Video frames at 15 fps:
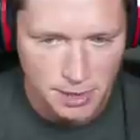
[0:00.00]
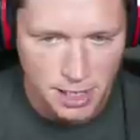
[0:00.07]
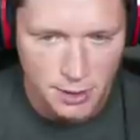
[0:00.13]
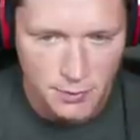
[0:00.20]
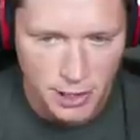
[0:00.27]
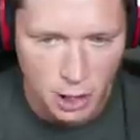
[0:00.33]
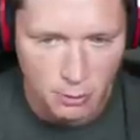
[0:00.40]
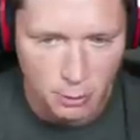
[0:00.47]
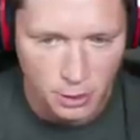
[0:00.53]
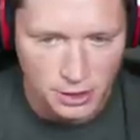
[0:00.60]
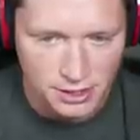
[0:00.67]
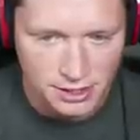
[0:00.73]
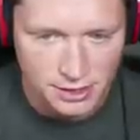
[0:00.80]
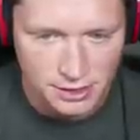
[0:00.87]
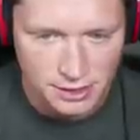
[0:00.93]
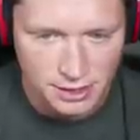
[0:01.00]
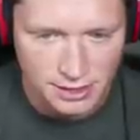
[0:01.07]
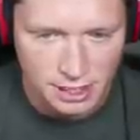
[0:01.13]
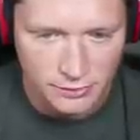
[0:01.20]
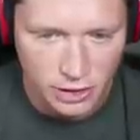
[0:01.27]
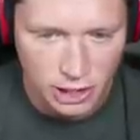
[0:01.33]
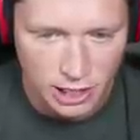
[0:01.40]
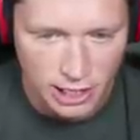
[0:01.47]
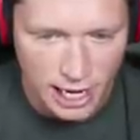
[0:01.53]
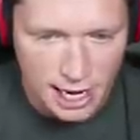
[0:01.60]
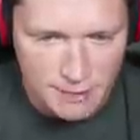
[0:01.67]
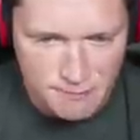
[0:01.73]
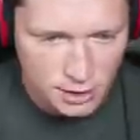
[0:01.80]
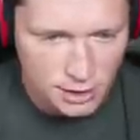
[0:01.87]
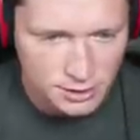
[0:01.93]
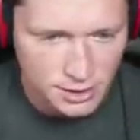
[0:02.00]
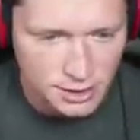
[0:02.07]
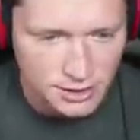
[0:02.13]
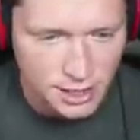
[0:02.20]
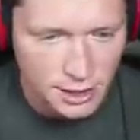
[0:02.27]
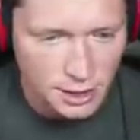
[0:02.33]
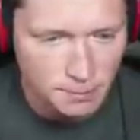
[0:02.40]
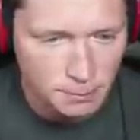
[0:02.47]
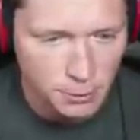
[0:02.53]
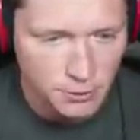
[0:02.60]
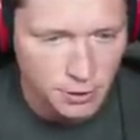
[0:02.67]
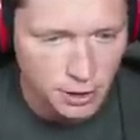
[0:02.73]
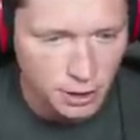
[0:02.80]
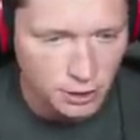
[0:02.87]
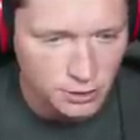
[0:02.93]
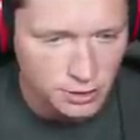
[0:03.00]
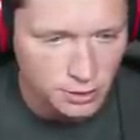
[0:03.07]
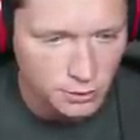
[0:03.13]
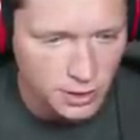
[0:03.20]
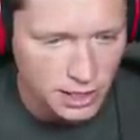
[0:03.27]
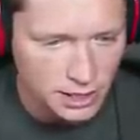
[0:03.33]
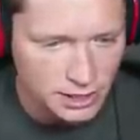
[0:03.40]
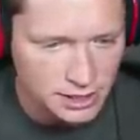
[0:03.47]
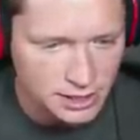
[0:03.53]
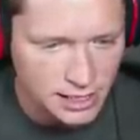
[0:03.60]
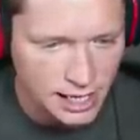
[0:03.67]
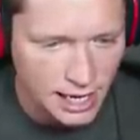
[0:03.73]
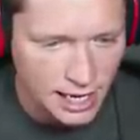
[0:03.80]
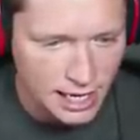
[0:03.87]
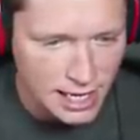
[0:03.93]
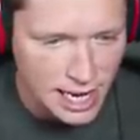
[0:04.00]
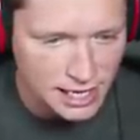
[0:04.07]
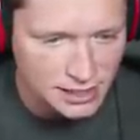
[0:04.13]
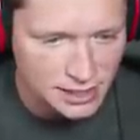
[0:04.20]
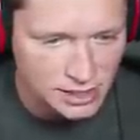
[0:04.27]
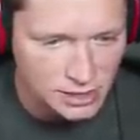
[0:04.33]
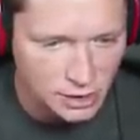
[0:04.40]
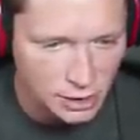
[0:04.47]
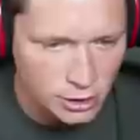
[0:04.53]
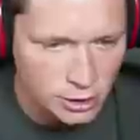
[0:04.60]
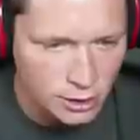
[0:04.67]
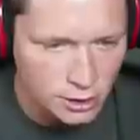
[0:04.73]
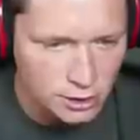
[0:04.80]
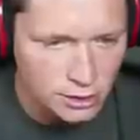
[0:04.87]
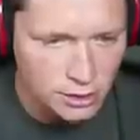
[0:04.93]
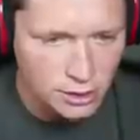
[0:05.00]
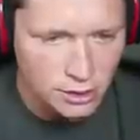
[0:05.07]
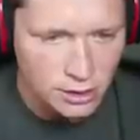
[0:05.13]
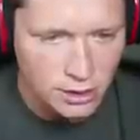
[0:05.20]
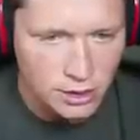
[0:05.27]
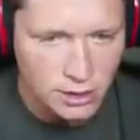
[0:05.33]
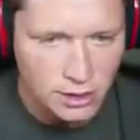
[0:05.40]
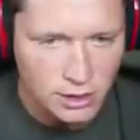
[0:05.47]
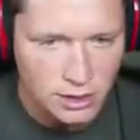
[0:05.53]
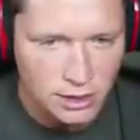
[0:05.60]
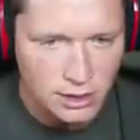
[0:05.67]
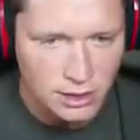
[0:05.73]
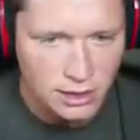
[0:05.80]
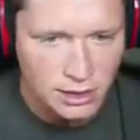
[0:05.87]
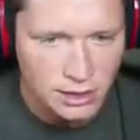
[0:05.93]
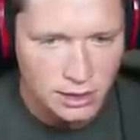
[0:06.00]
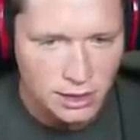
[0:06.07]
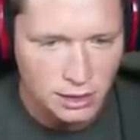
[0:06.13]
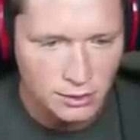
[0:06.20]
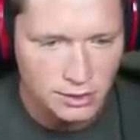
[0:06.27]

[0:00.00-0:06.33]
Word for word: But here we go, boys. Let's have a good game. Let's continue to prove to coach that we need to stay as a starter. It